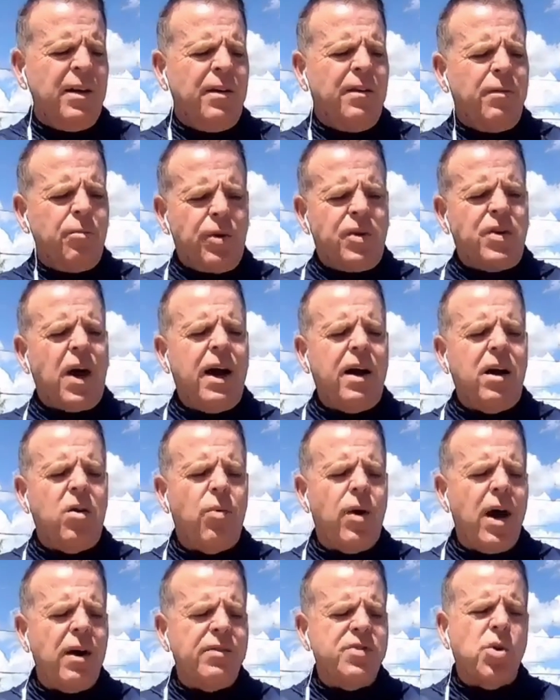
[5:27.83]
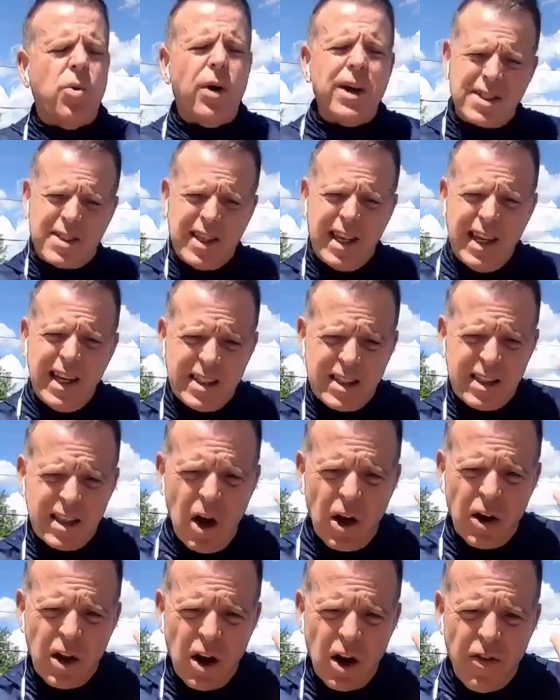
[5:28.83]
retired refs, going, see,
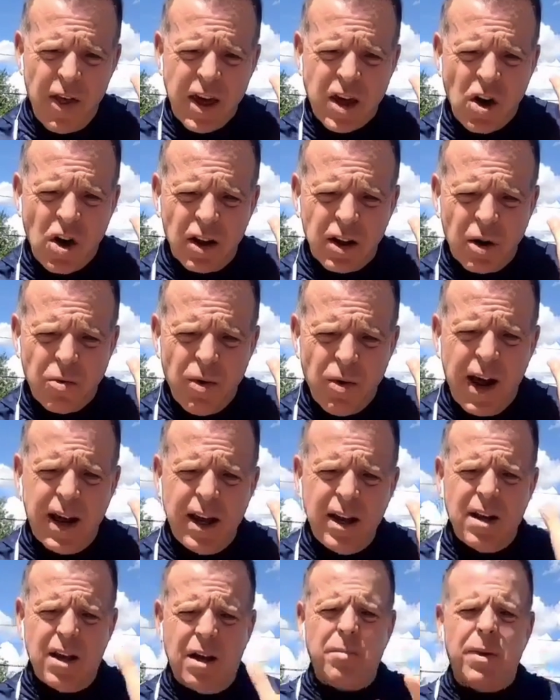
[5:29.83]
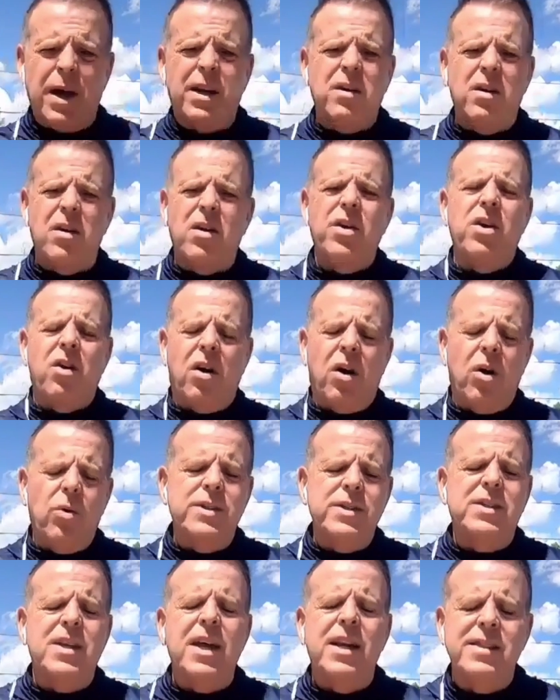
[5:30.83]
no, they called it right. I'm like, no, you're
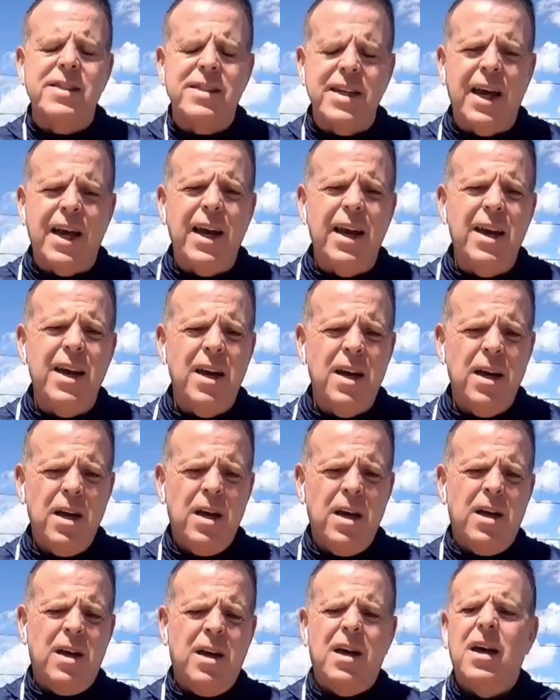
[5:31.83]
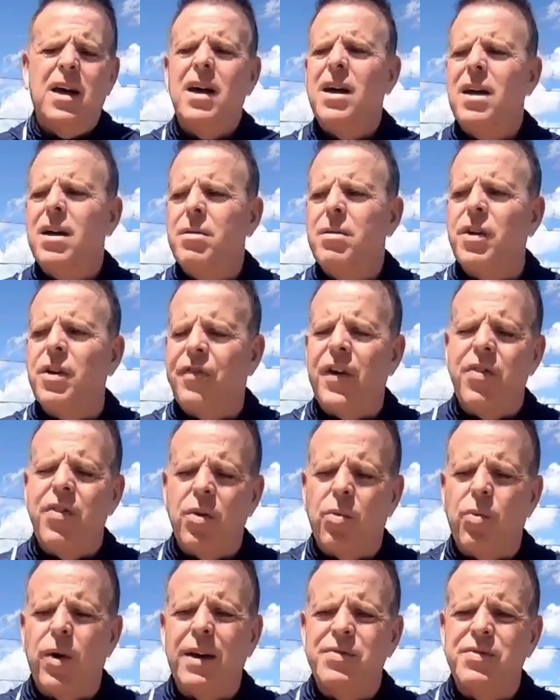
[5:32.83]
always going to say, defend the
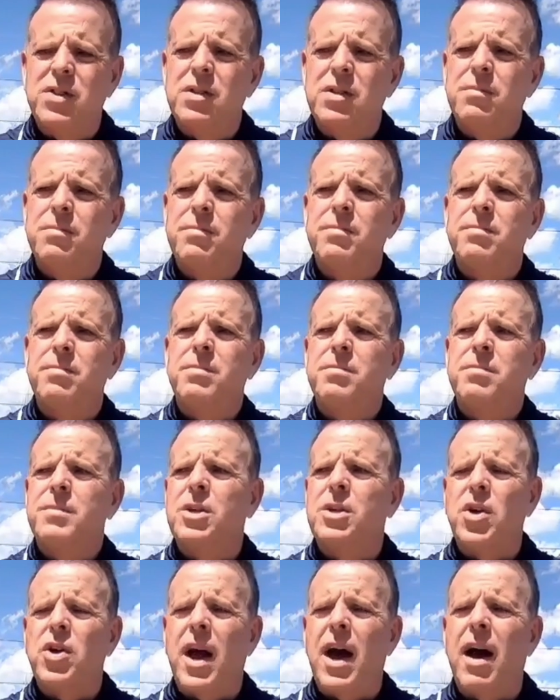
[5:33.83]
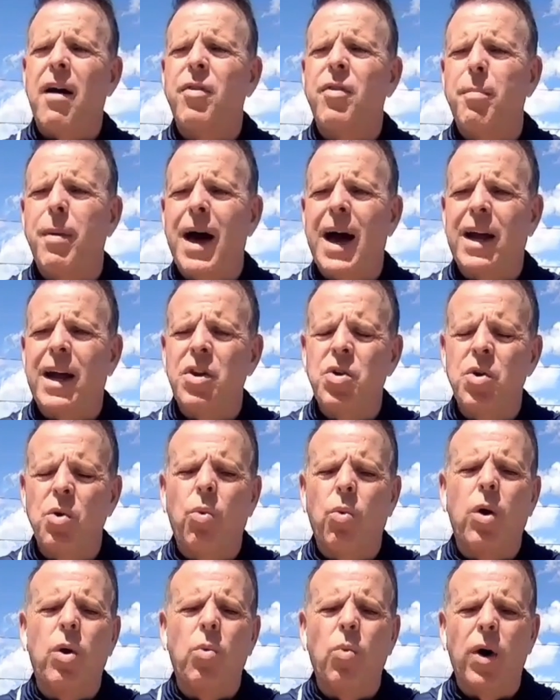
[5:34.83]
refs, because you have their back and you
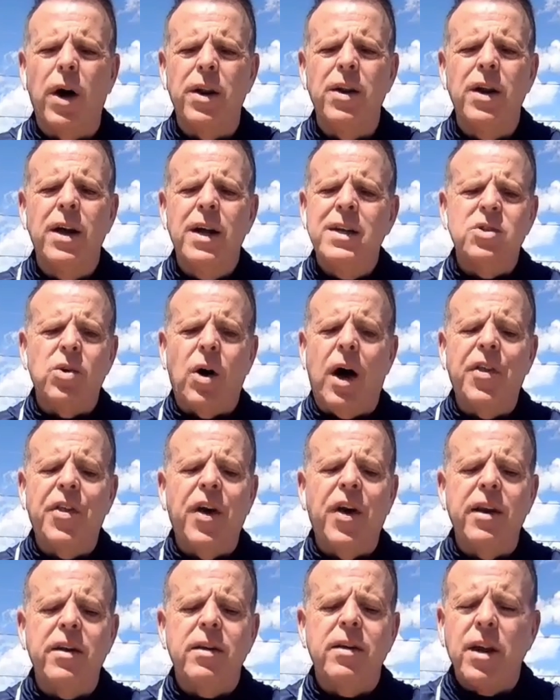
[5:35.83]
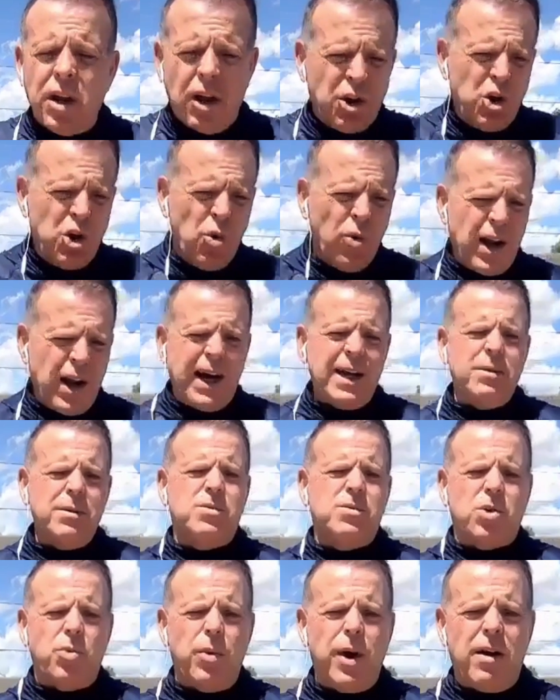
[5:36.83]
were one. So I thought, you and I,
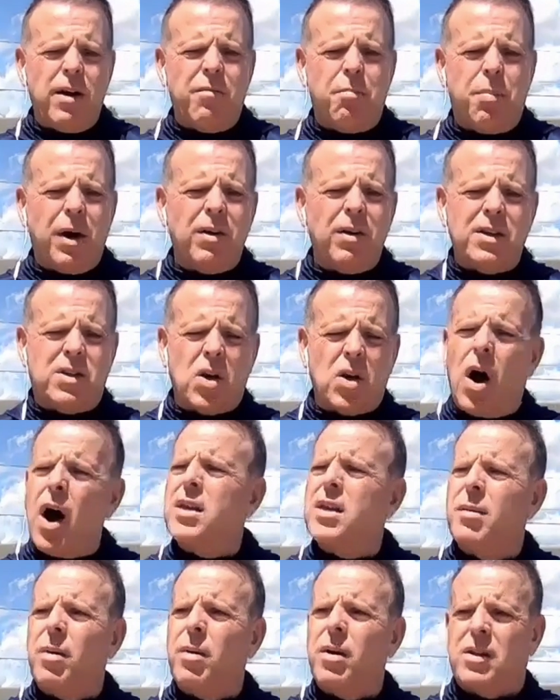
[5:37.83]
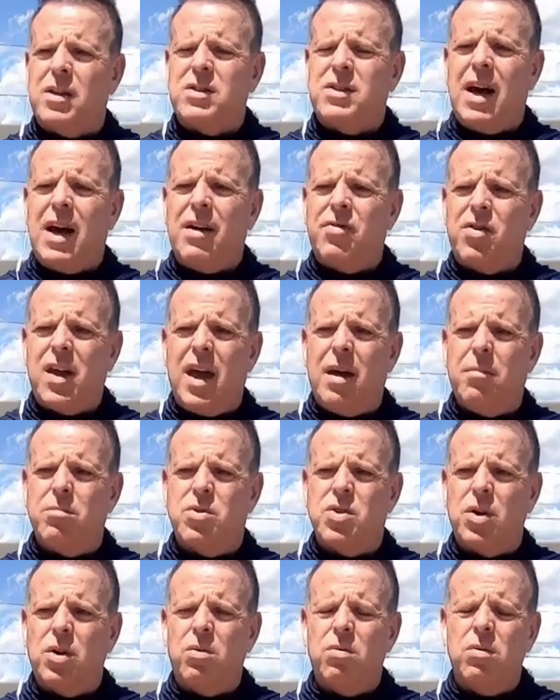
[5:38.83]
Sarina, barely talked about this after game
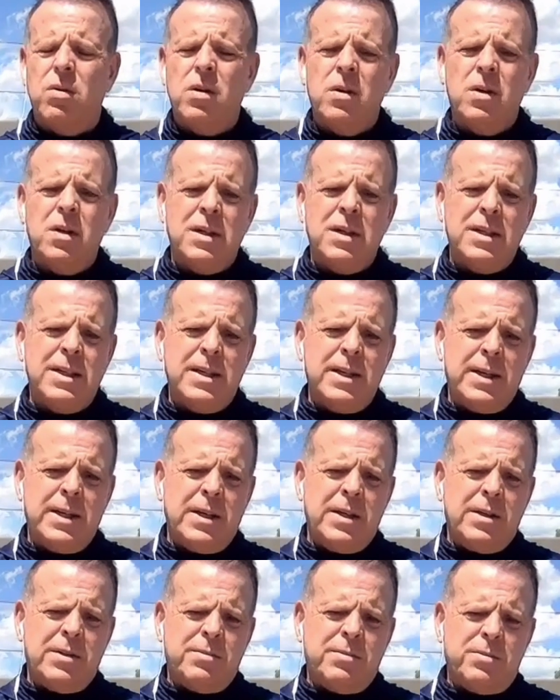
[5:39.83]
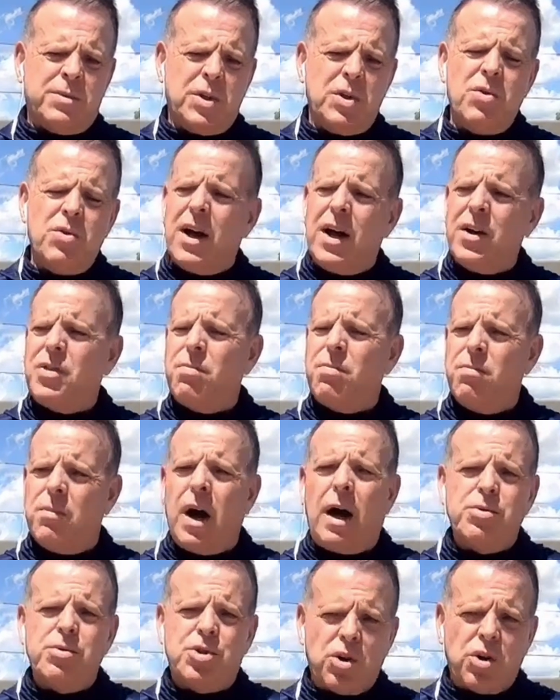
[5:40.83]
2. Do you not,
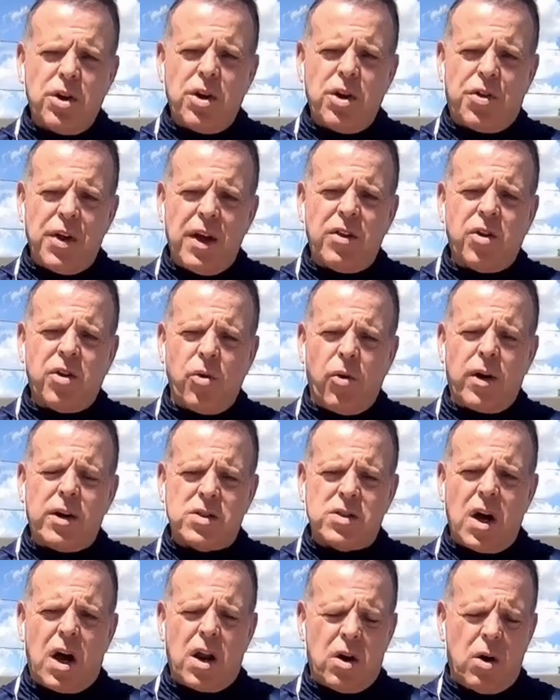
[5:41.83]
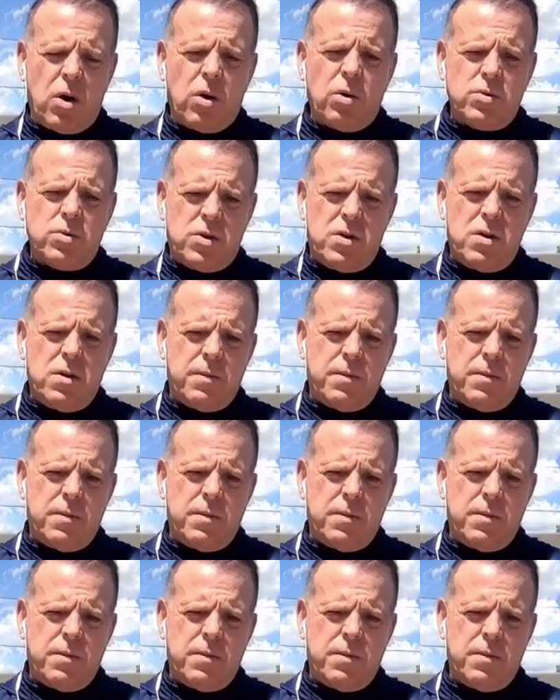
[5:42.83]
I'm sure you think the Oilers got hosed